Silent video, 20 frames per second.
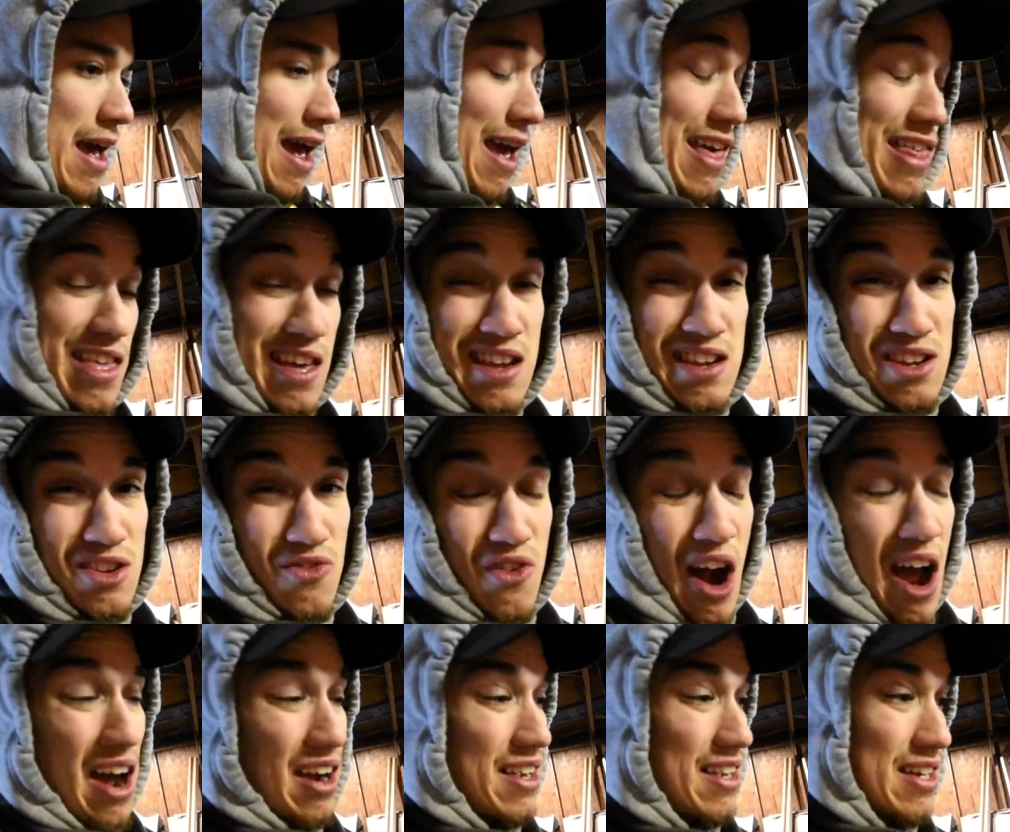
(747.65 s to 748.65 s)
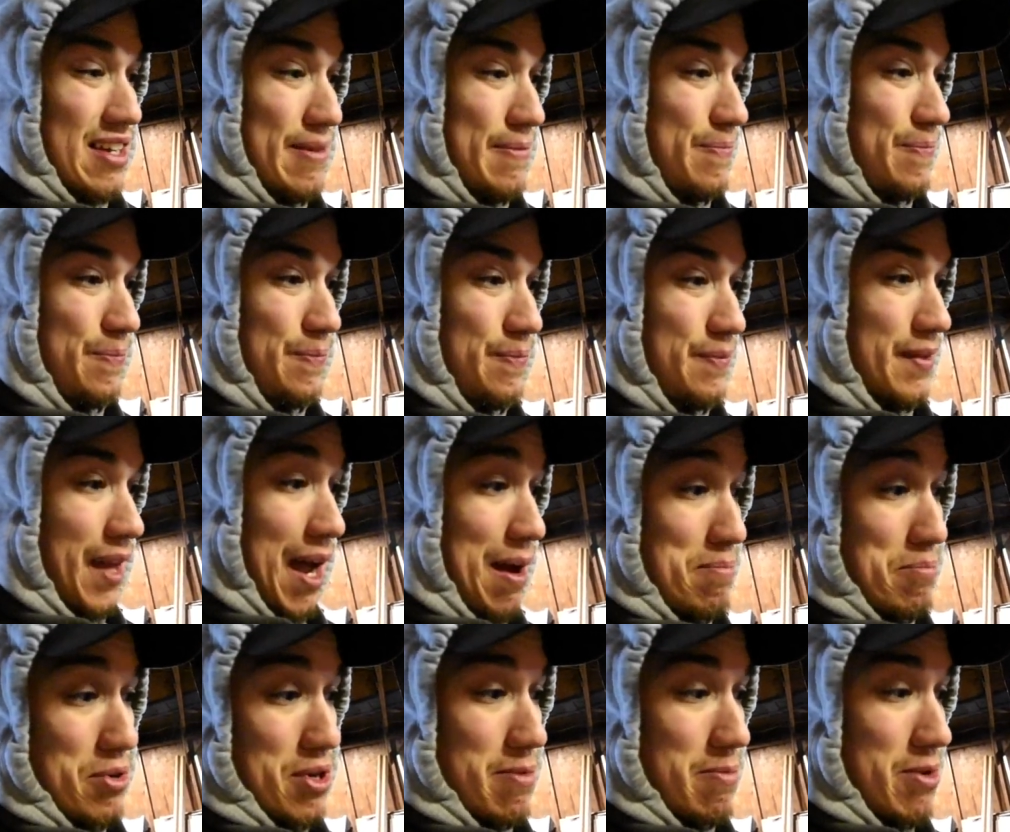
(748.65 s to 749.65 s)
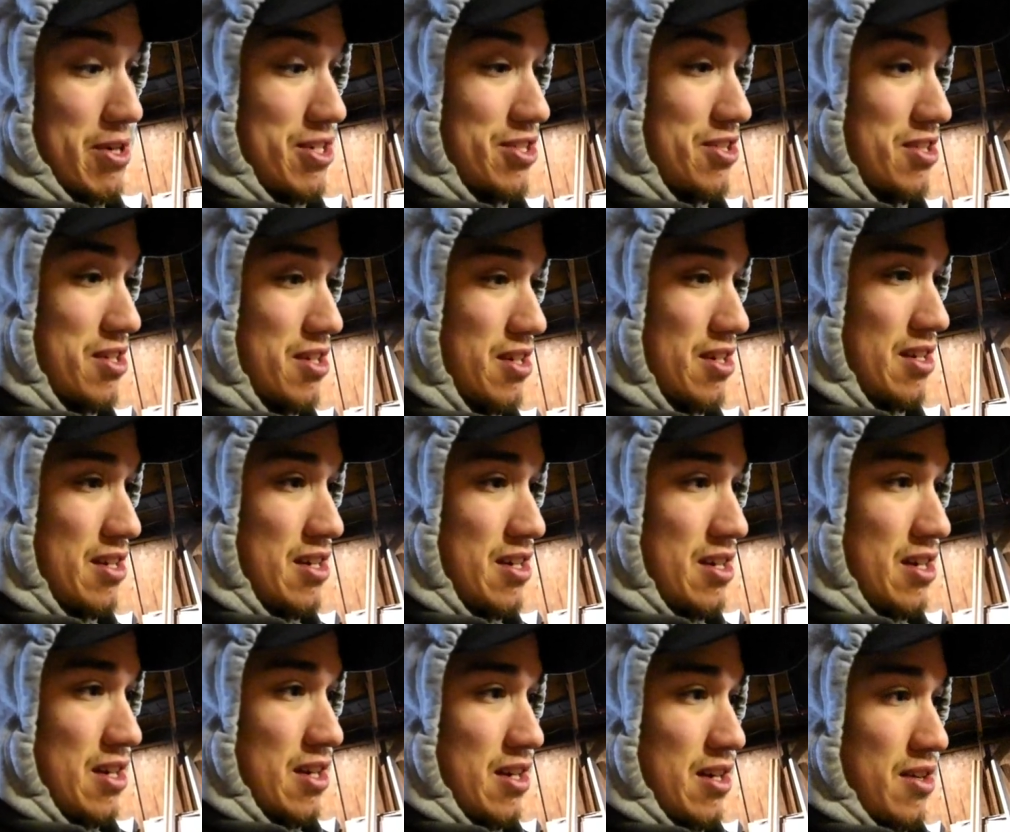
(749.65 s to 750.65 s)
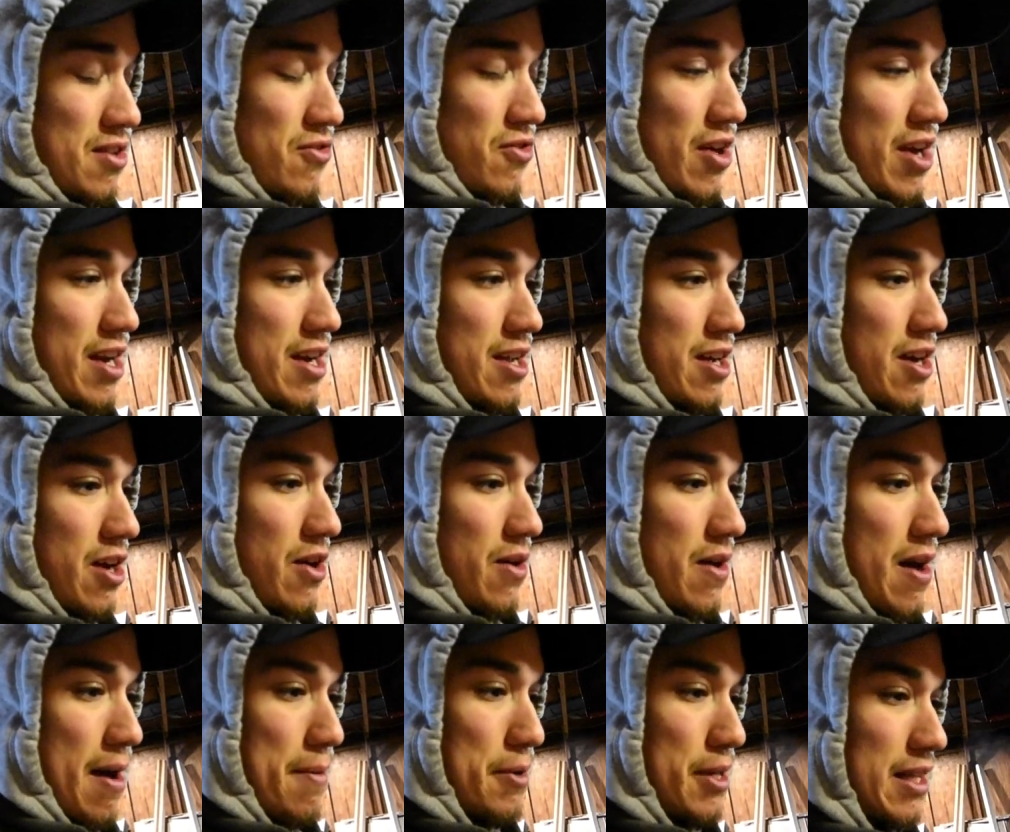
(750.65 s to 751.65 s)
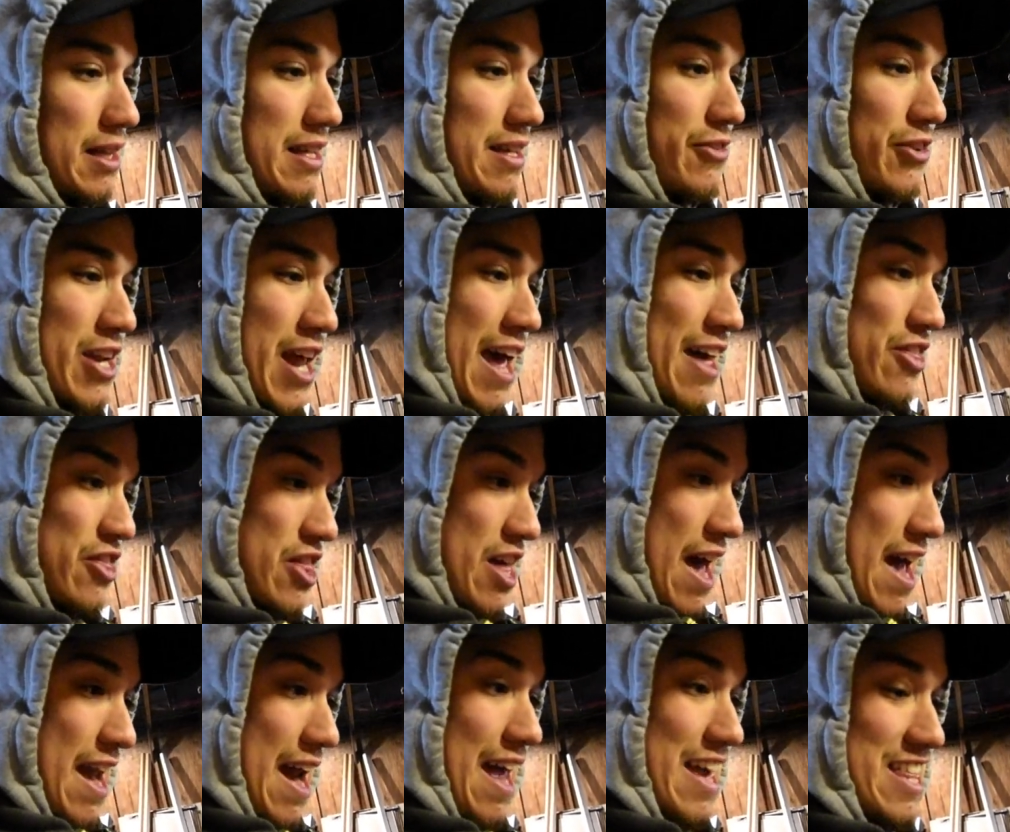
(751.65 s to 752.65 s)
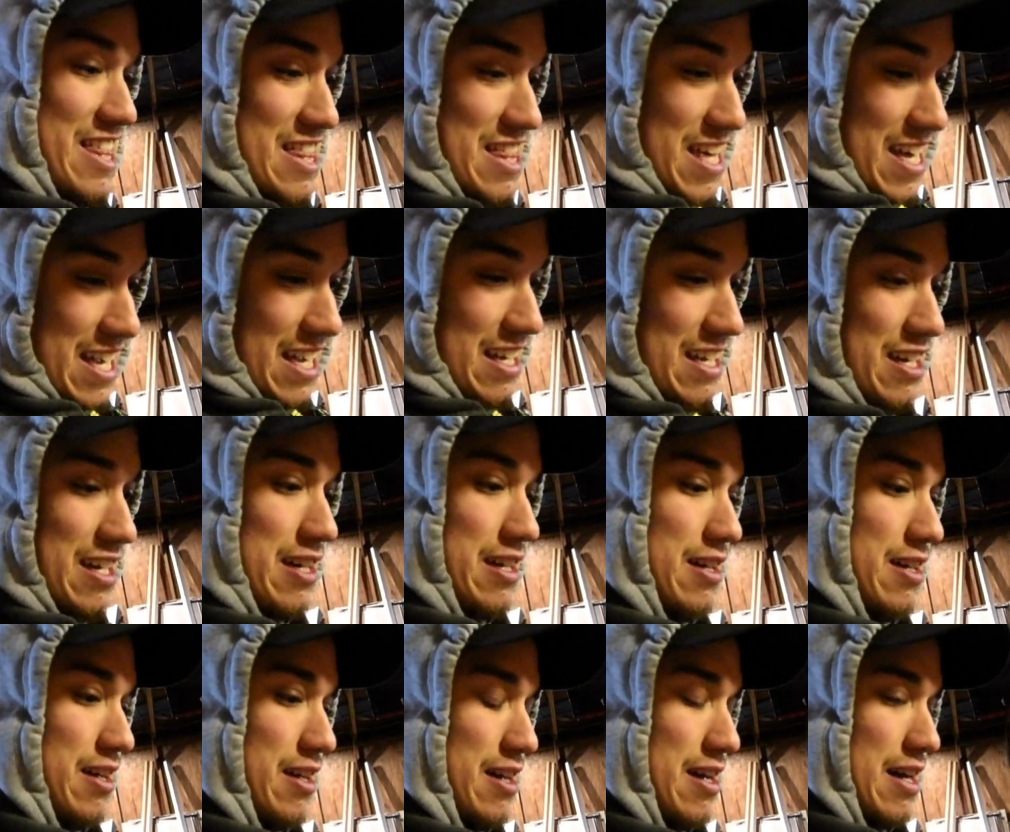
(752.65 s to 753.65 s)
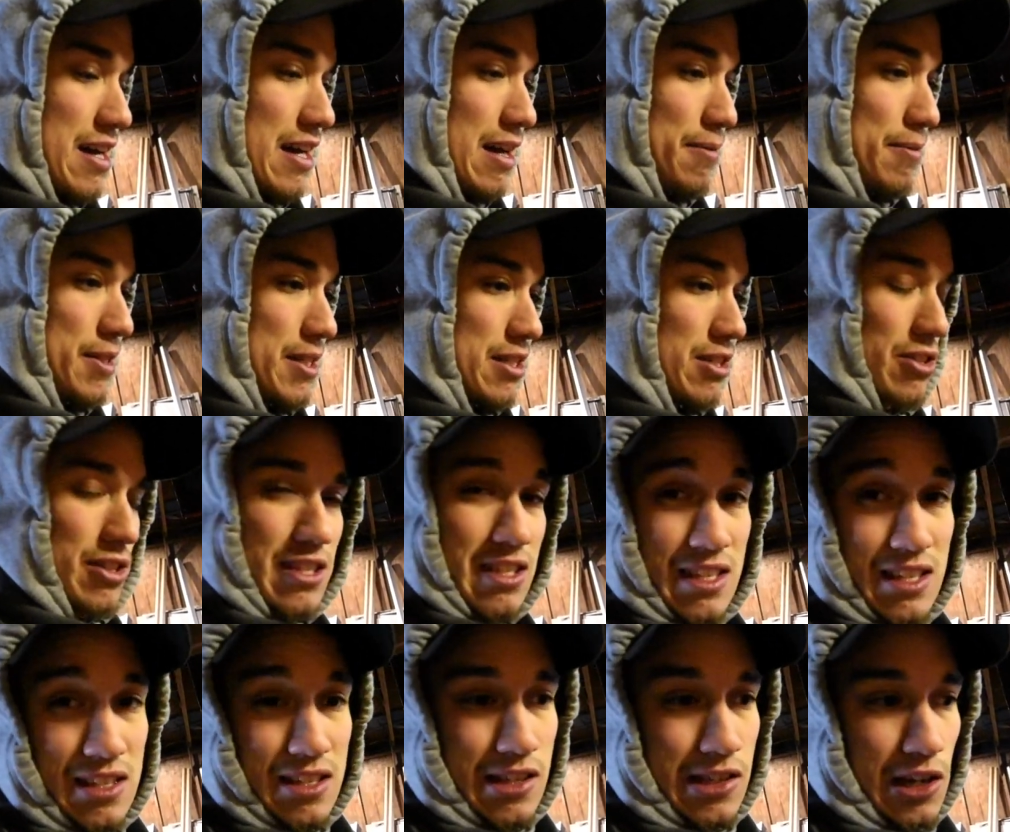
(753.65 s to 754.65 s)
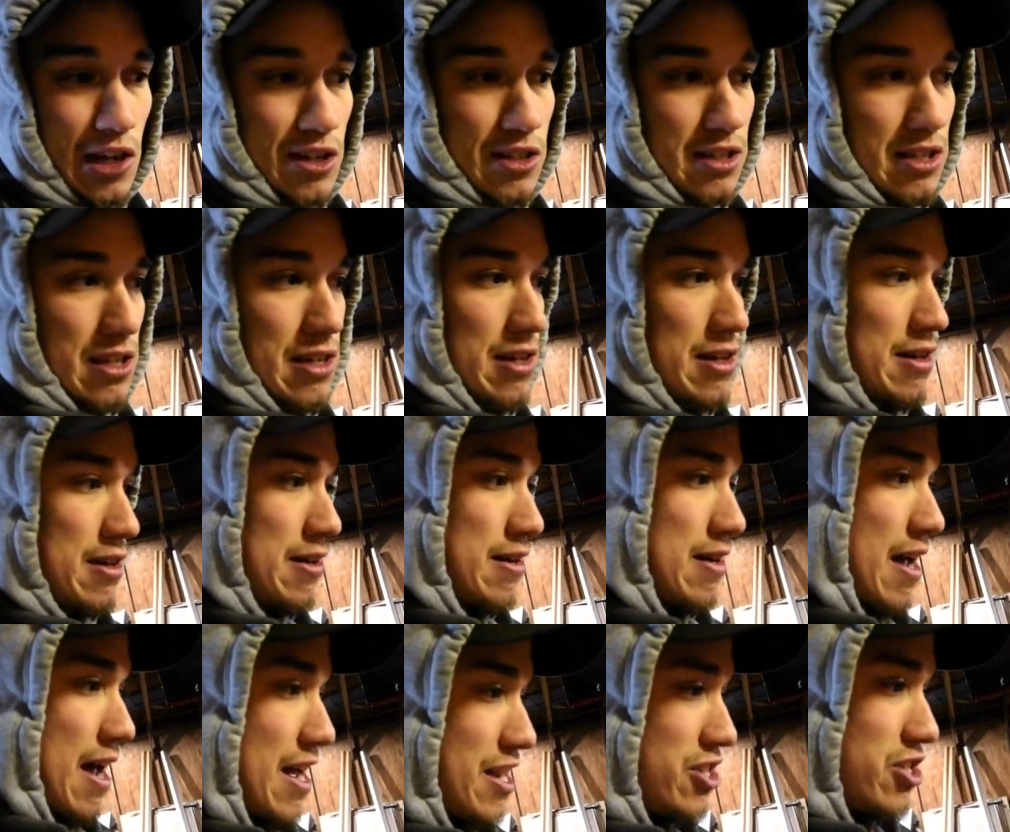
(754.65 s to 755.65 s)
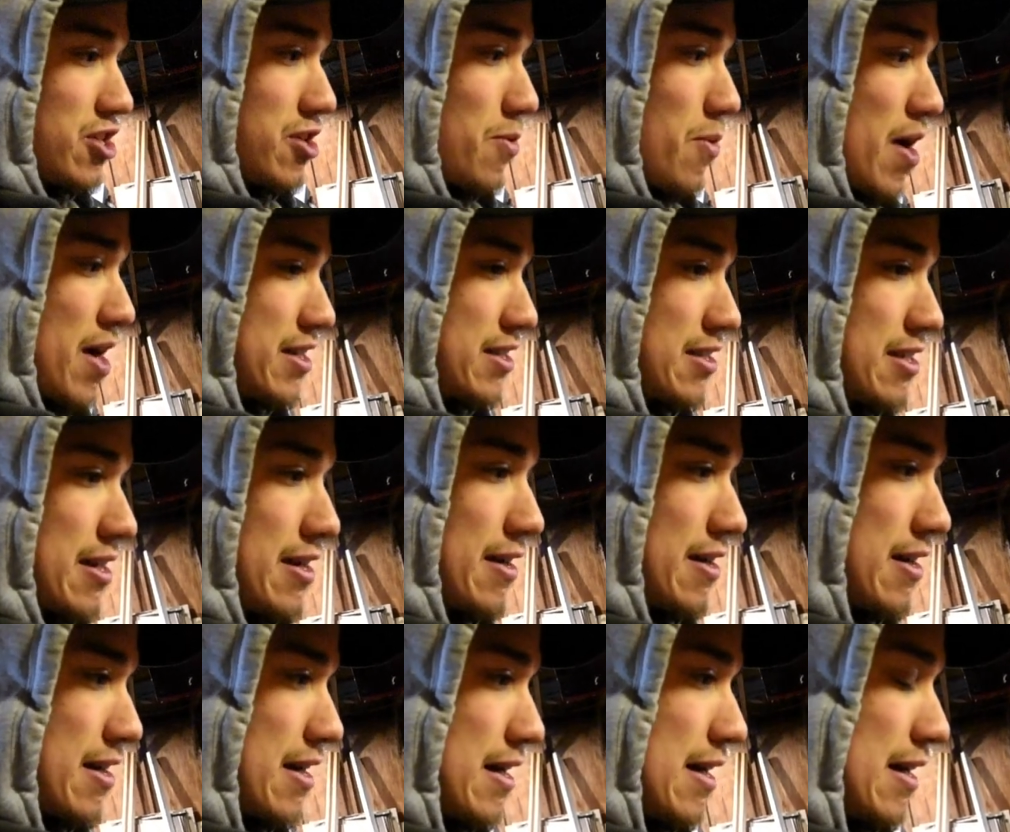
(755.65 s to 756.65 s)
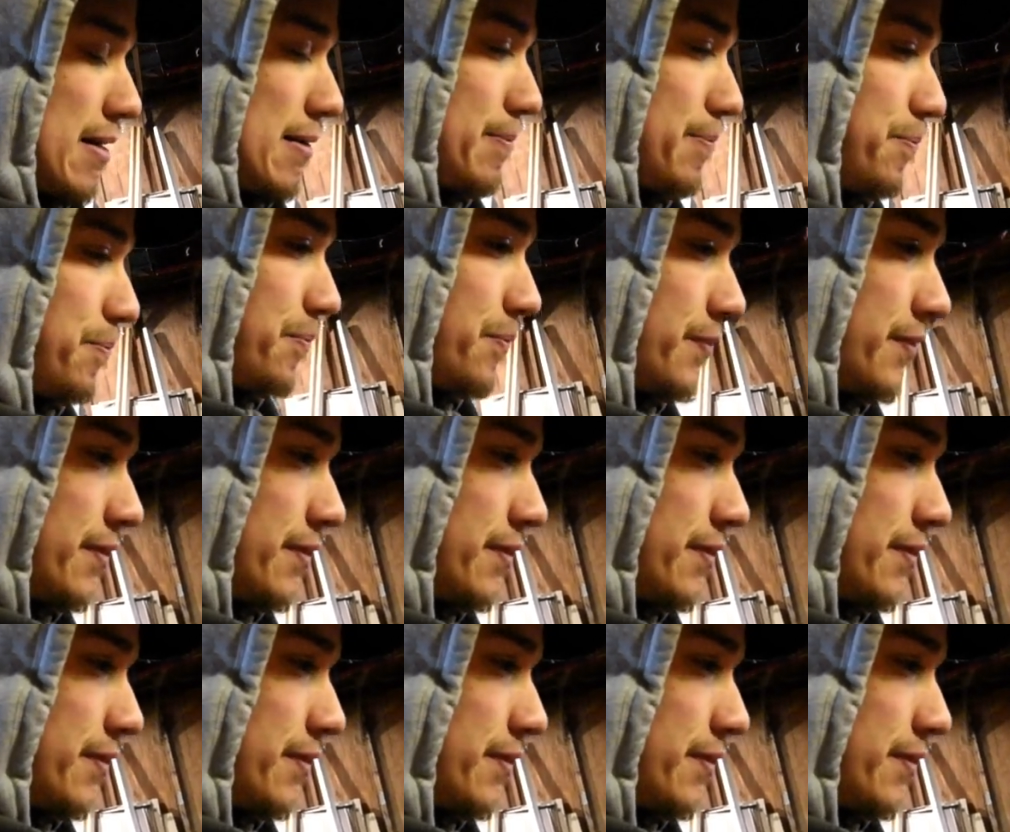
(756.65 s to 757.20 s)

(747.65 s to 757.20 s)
and then you rock. I'm pretty much ready to go. I'm gonna leave it at that, I think, um, until the season starts, engine wise, because um,